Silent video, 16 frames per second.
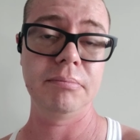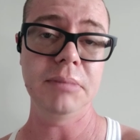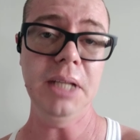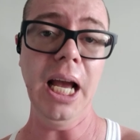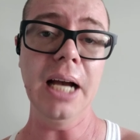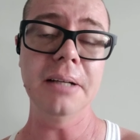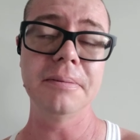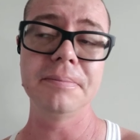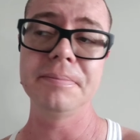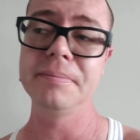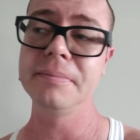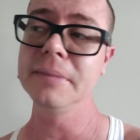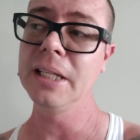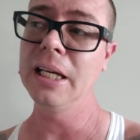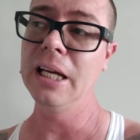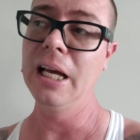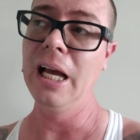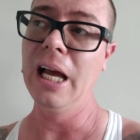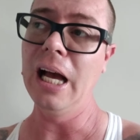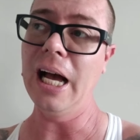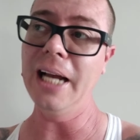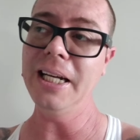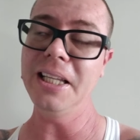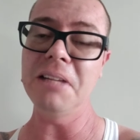Yeah.
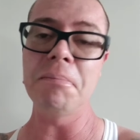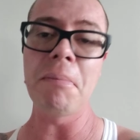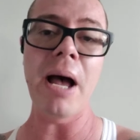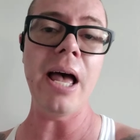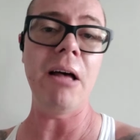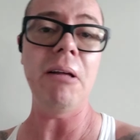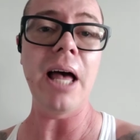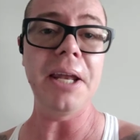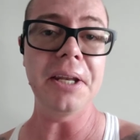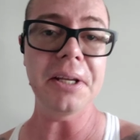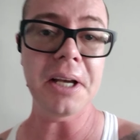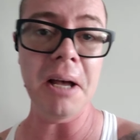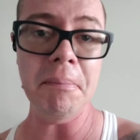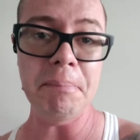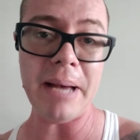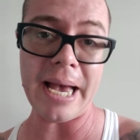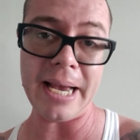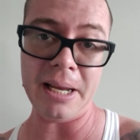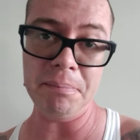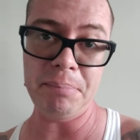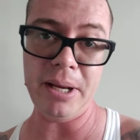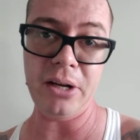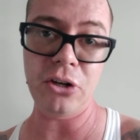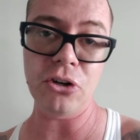I did the mile, had to come back
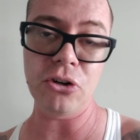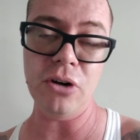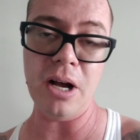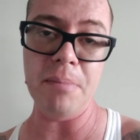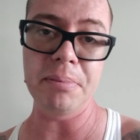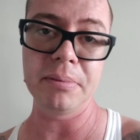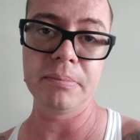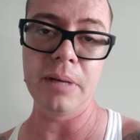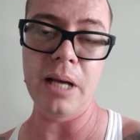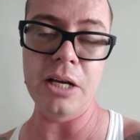and pick her up.